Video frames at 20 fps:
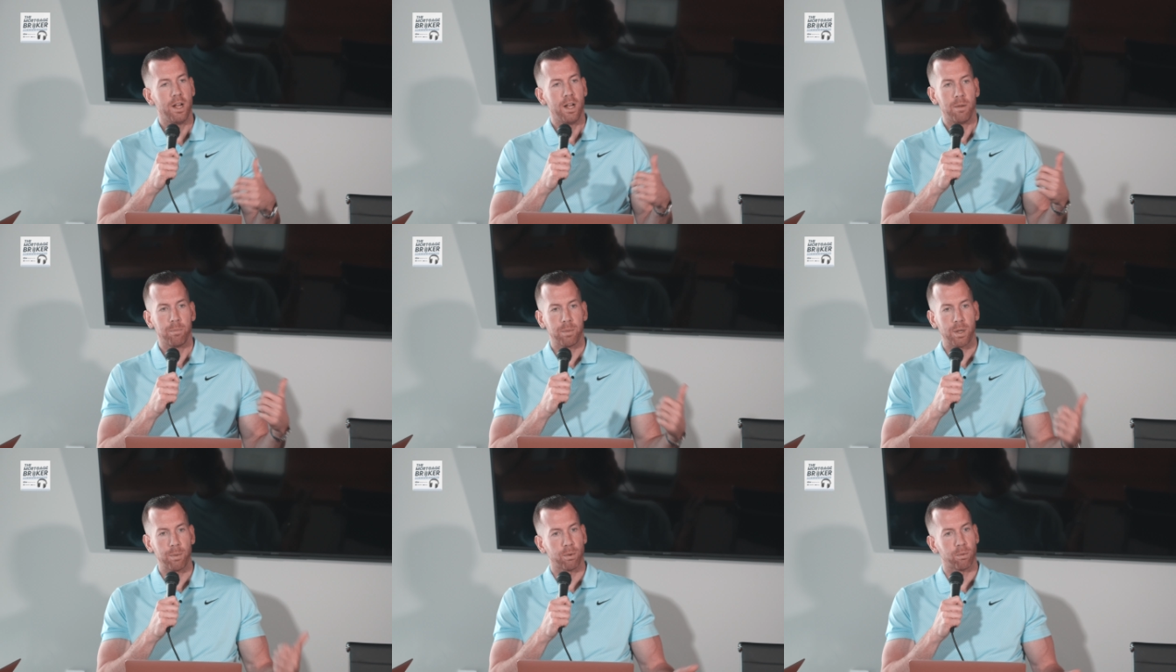
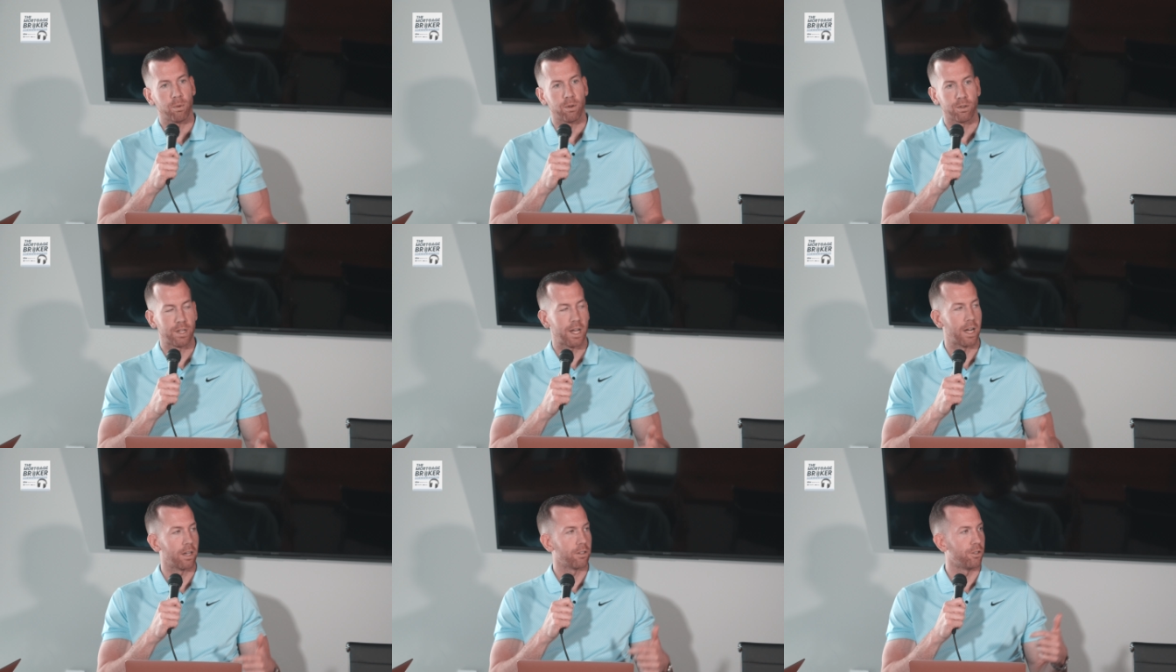People will
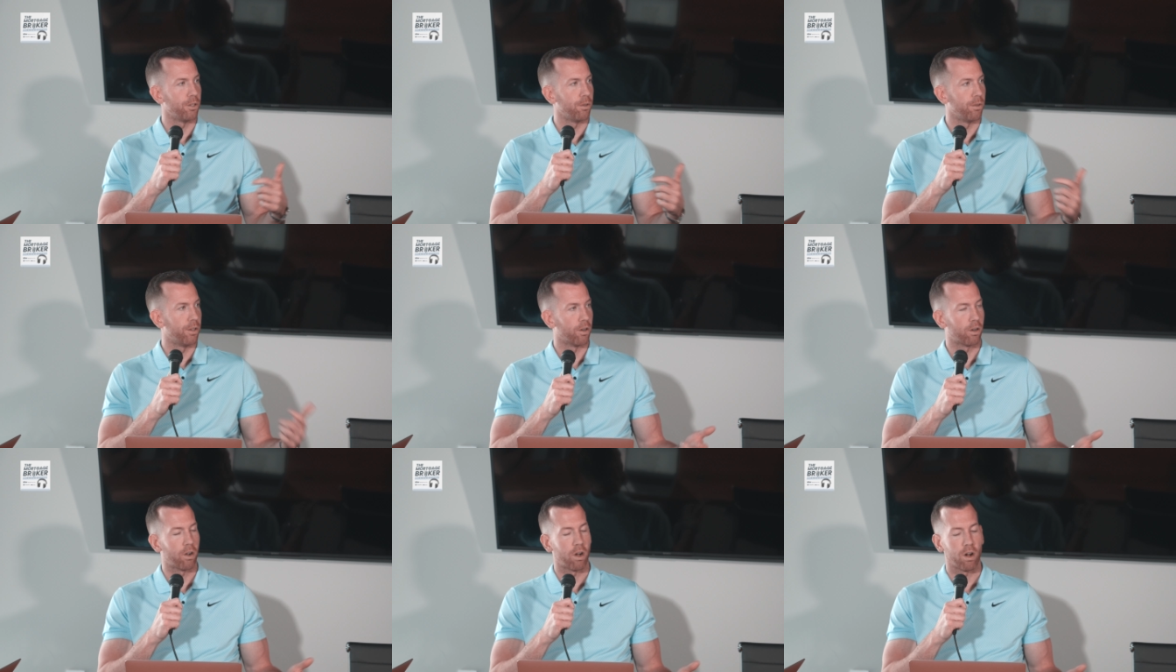text you,
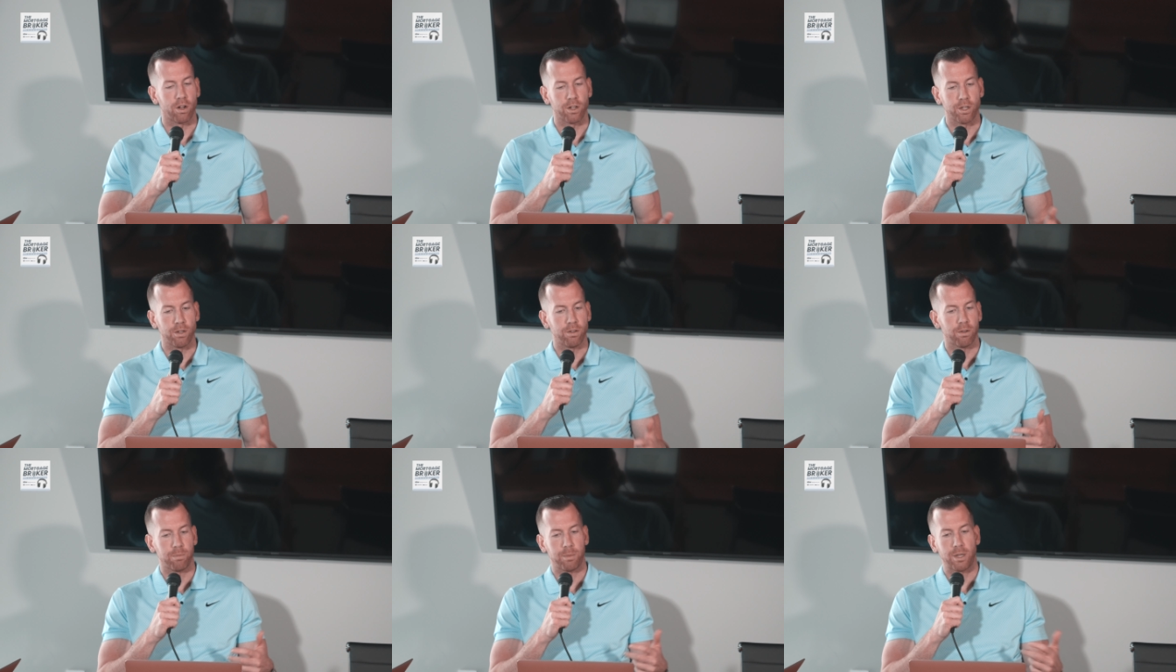they'll call
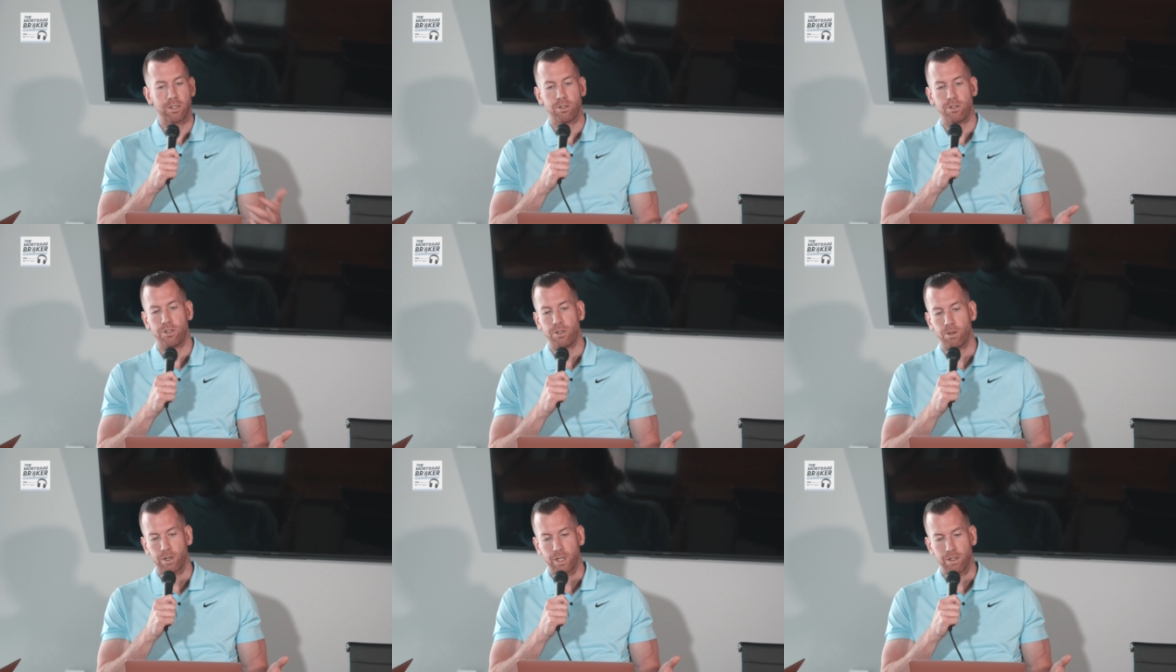you, they'll
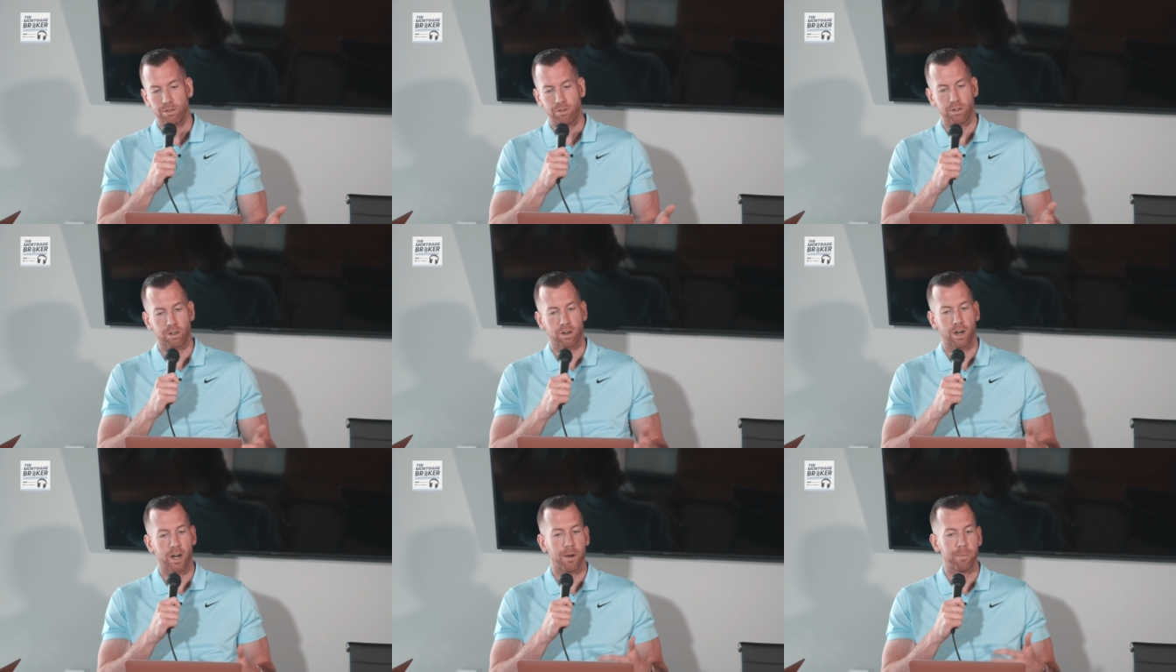message you on
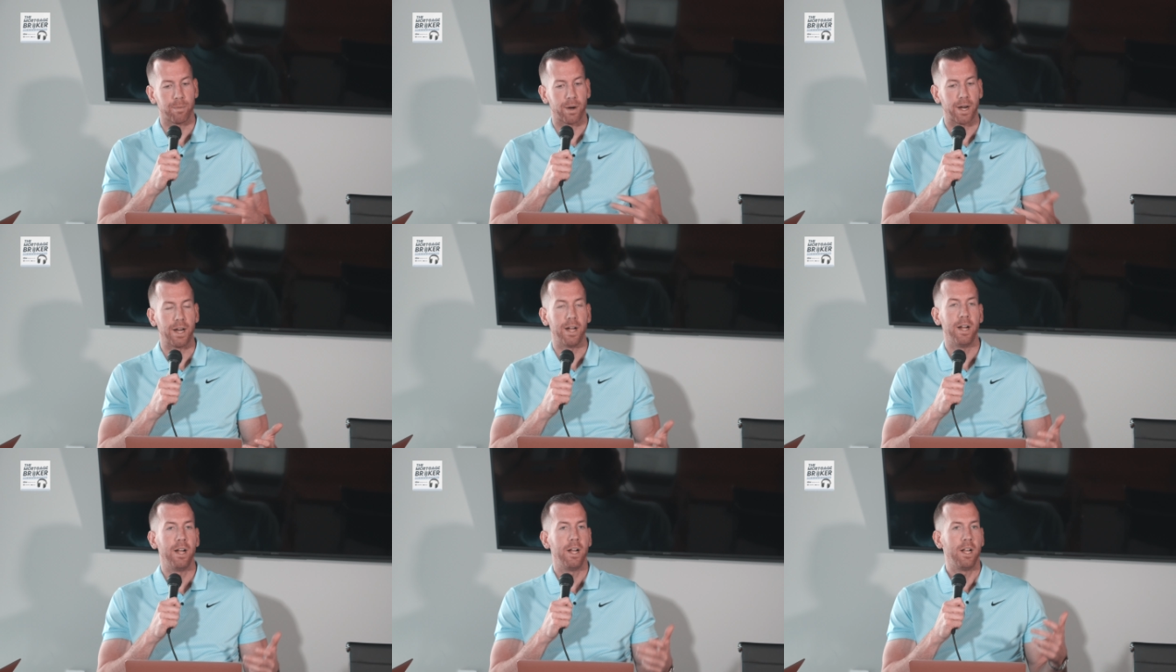Instagram,
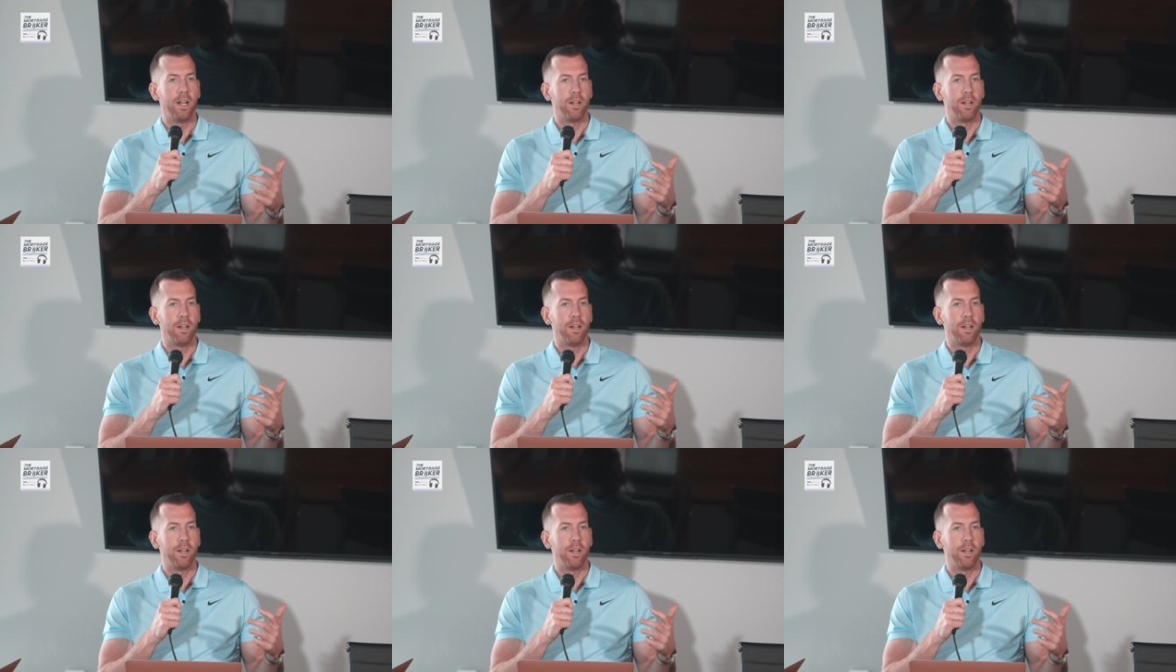right?